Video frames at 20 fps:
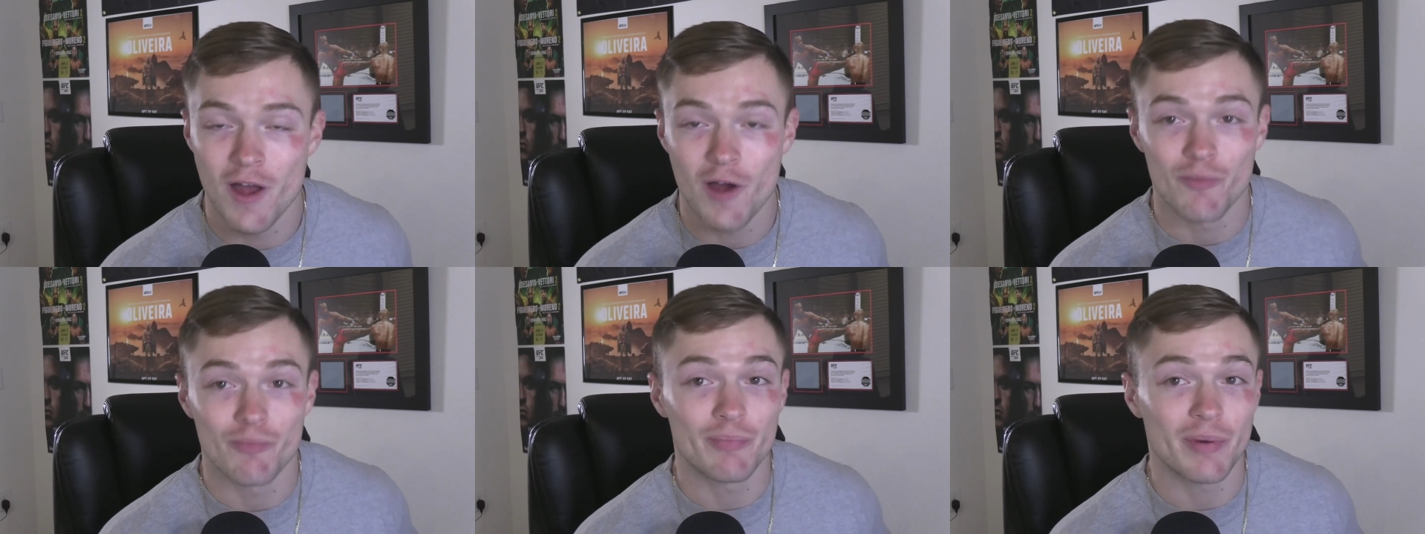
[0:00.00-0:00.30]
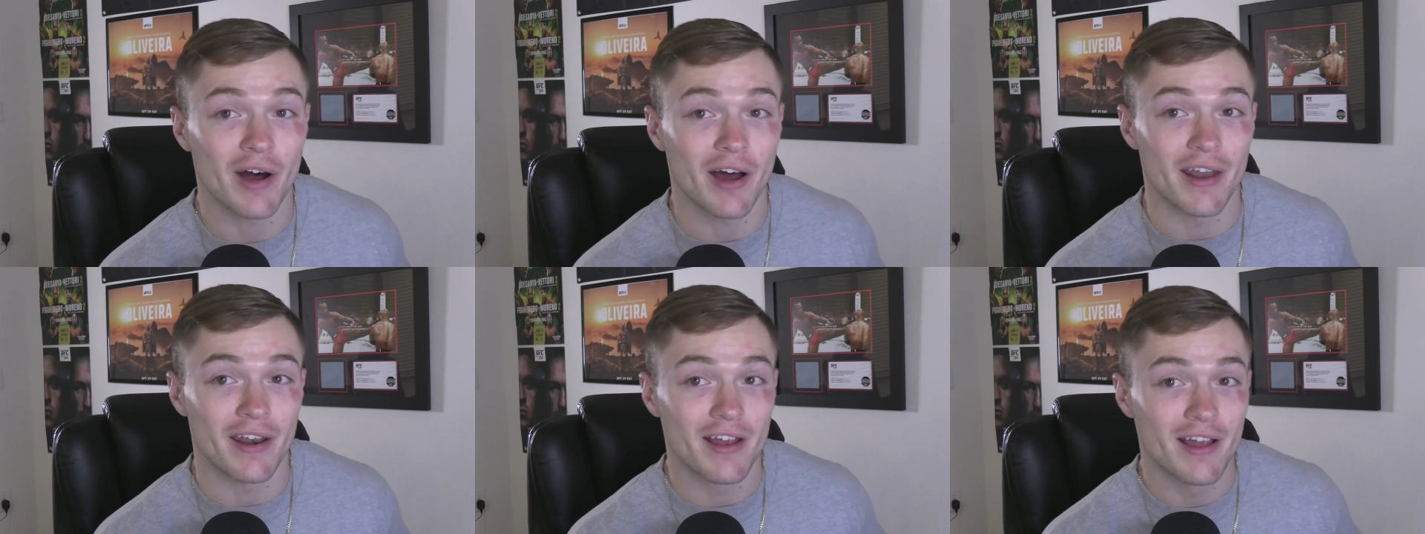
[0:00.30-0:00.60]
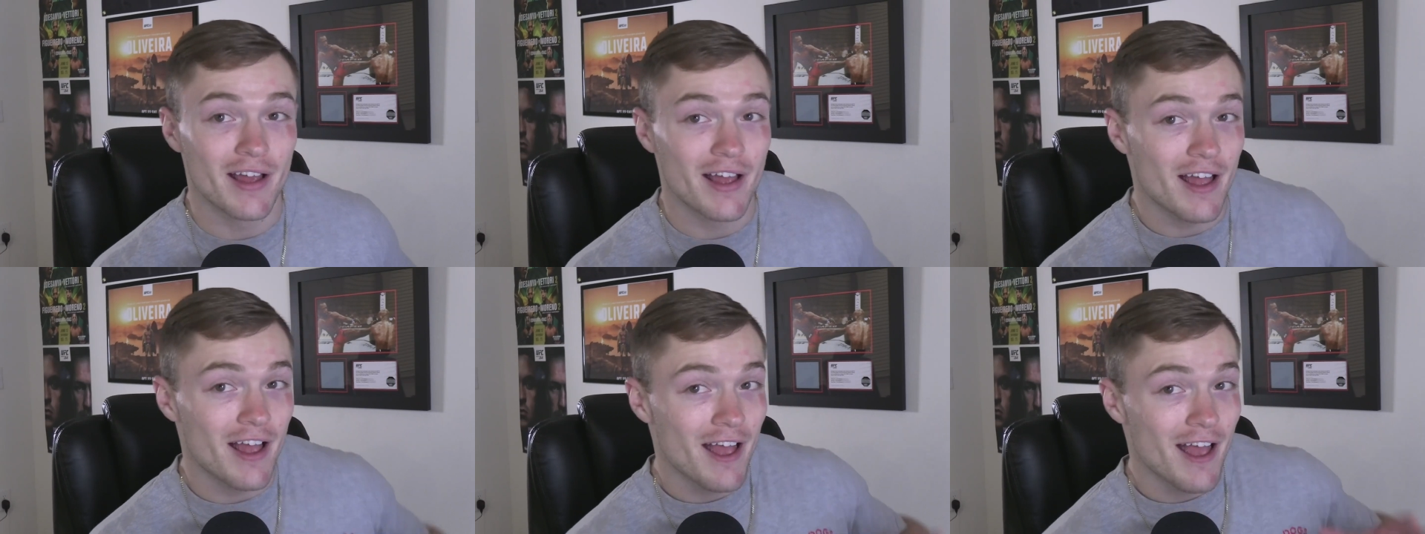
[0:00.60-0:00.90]
But
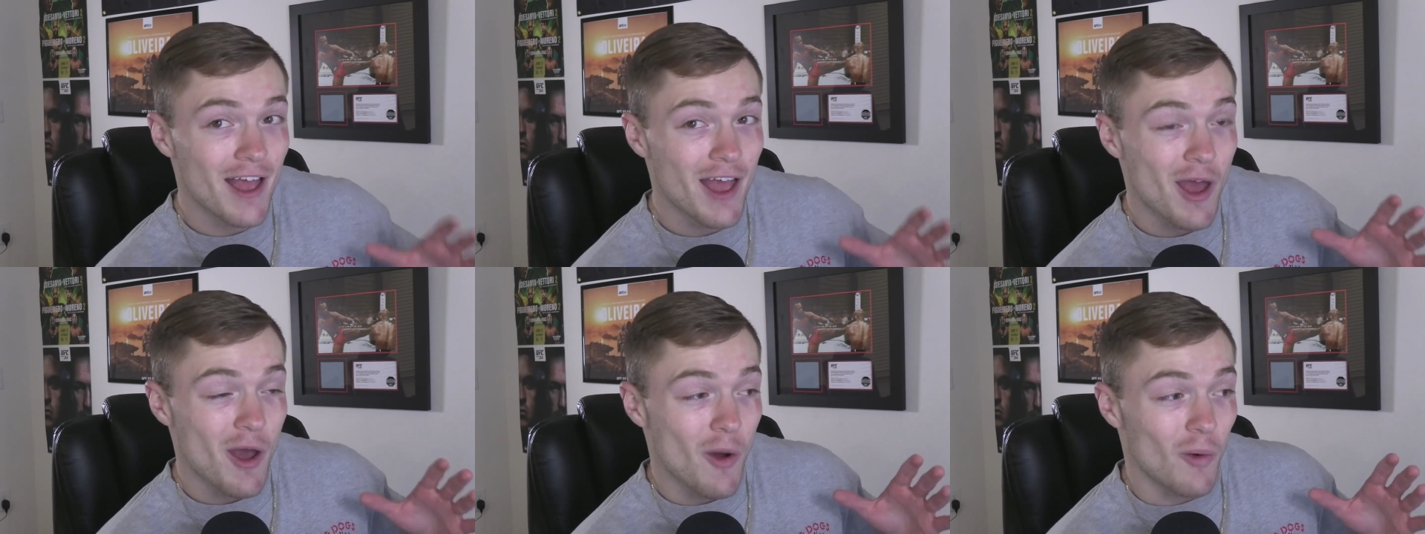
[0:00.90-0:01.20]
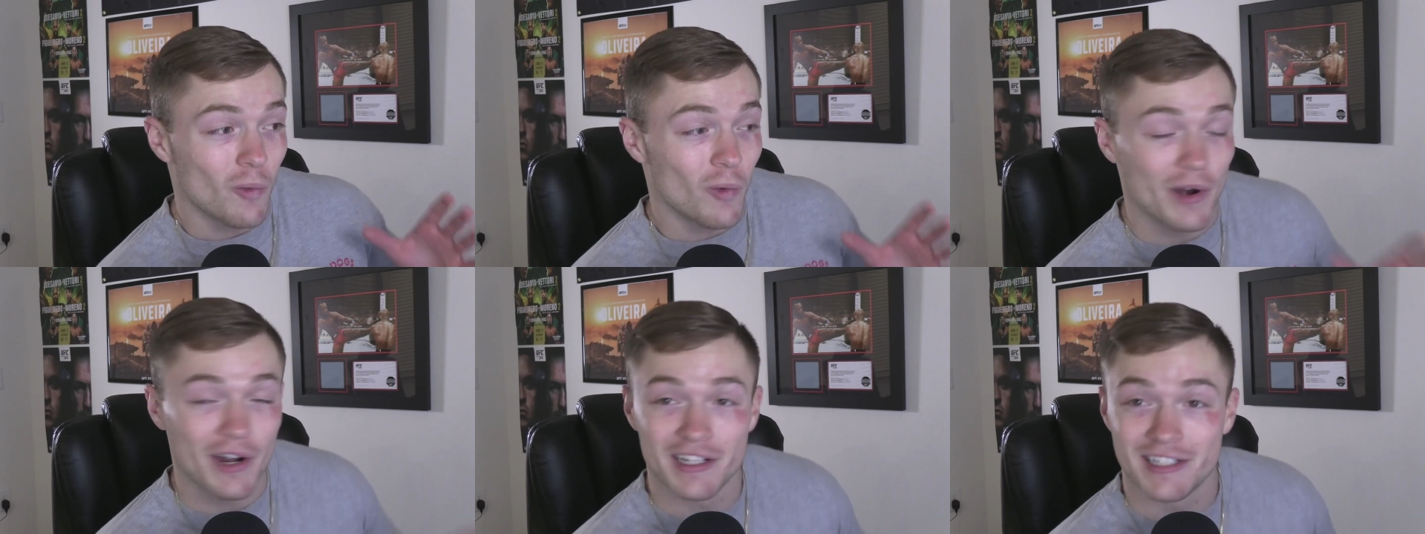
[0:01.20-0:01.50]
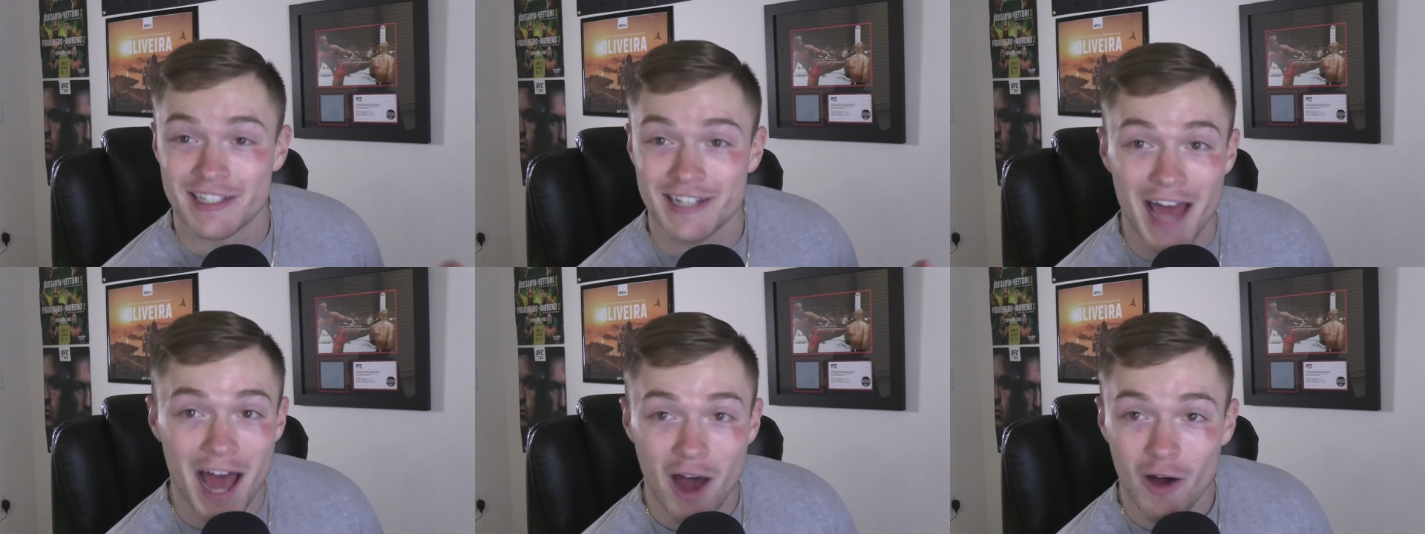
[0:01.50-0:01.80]
what has
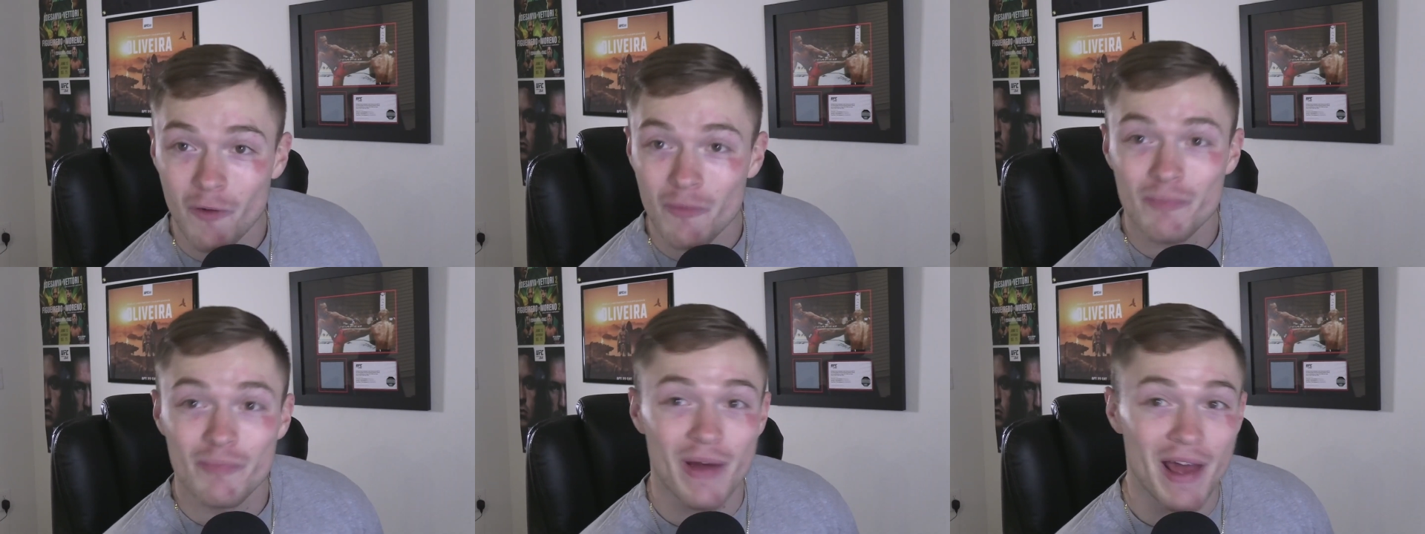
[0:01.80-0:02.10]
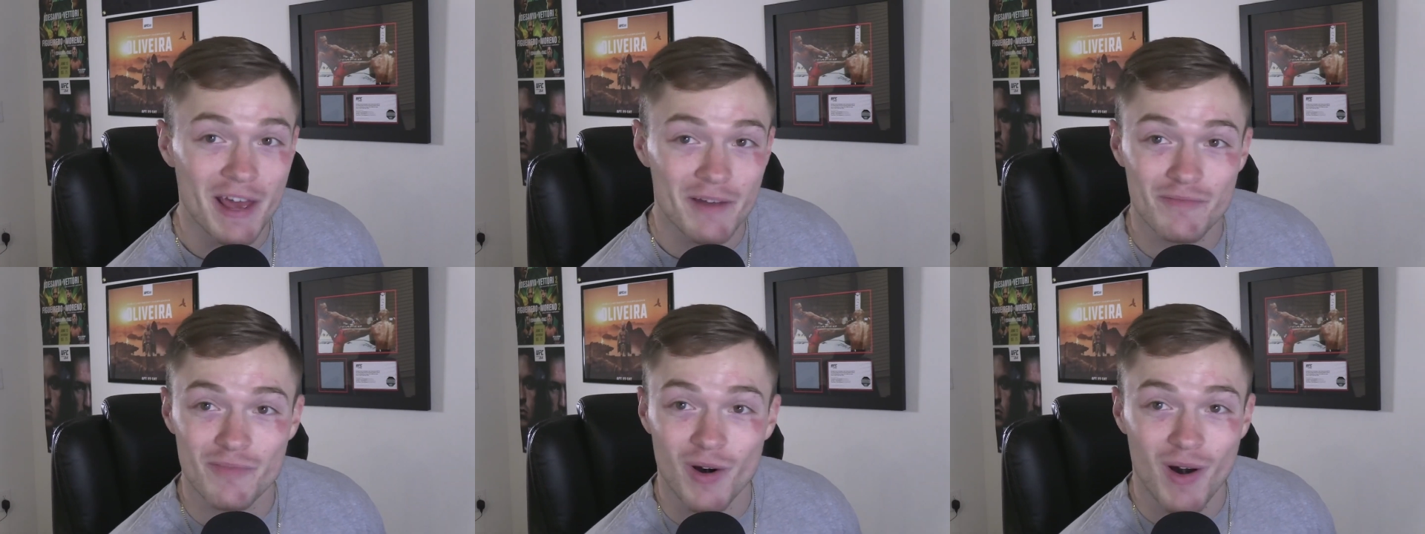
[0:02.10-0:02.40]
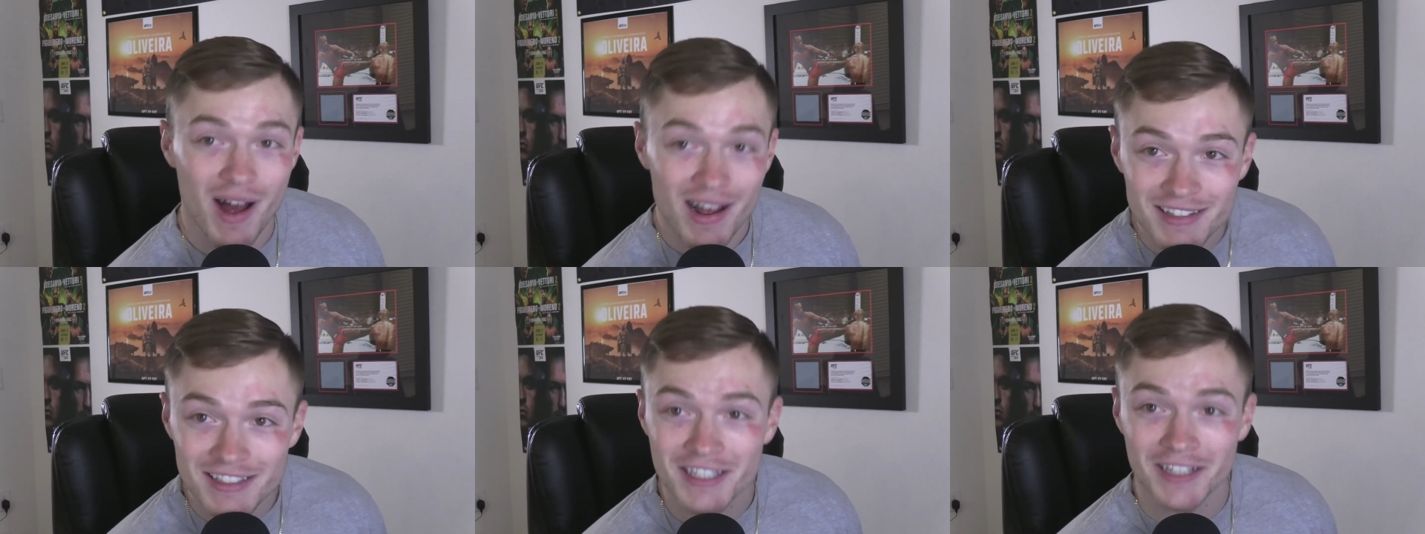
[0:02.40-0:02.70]
now been
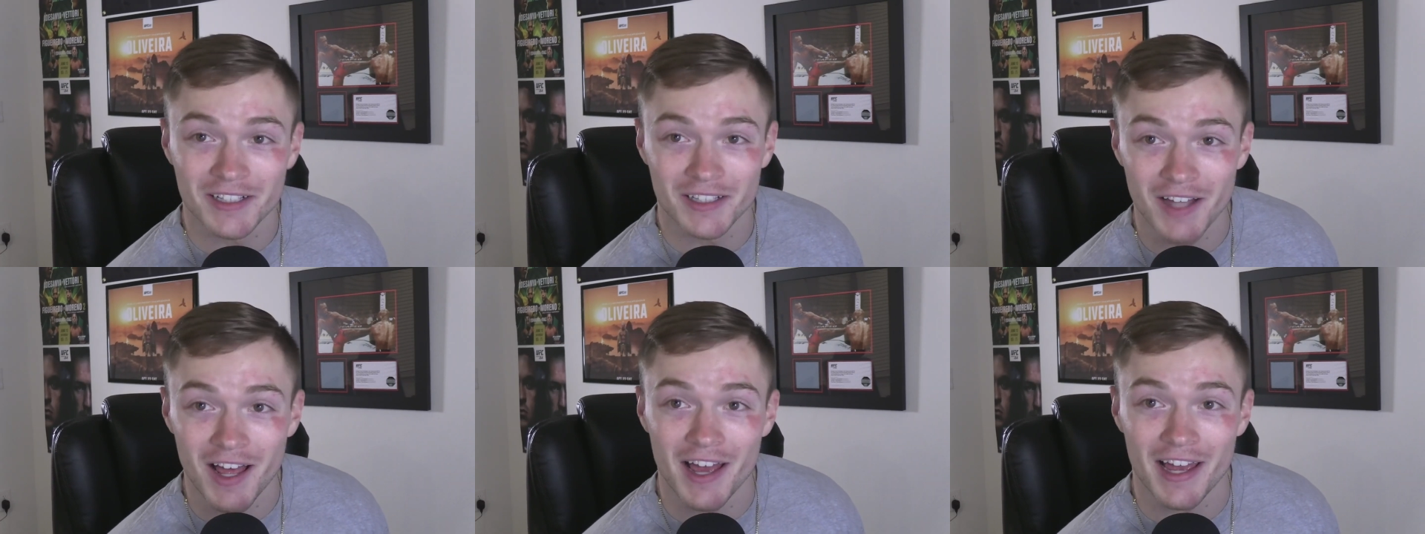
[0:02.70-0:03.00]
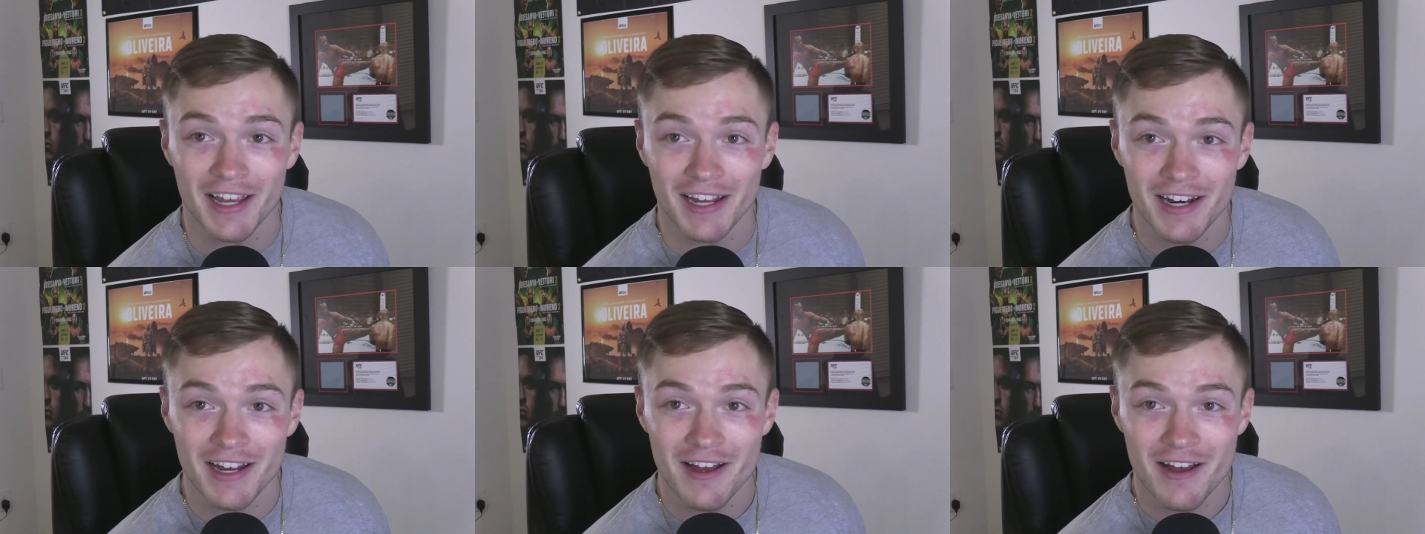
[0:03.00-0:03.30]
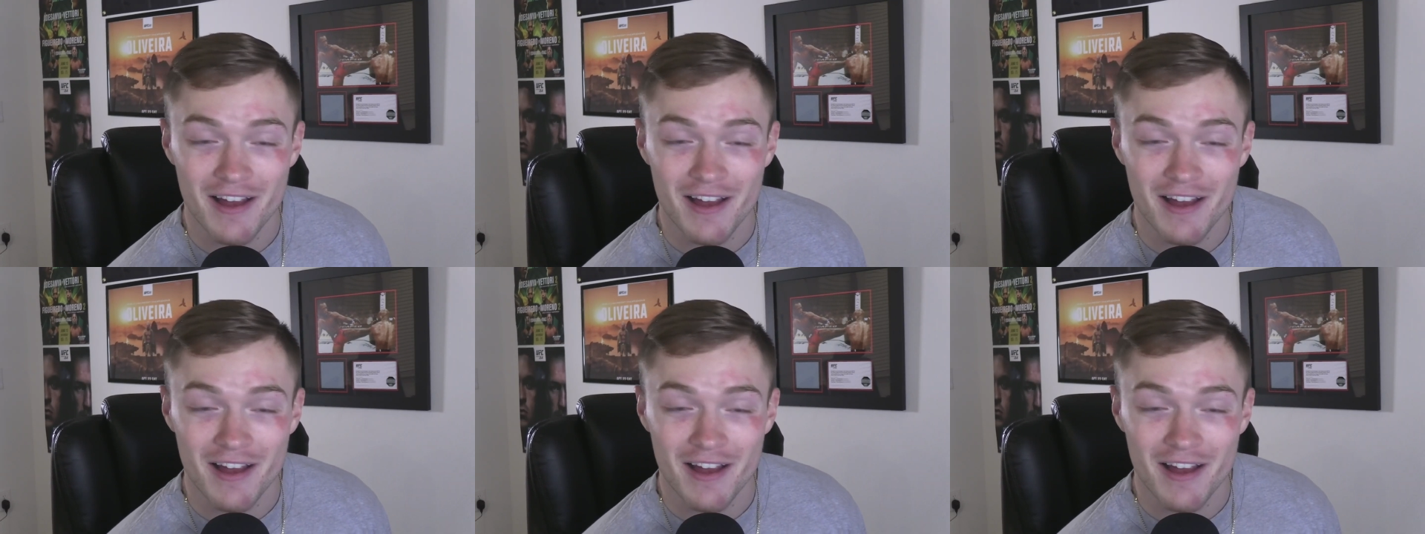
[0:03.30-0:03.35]
brought to light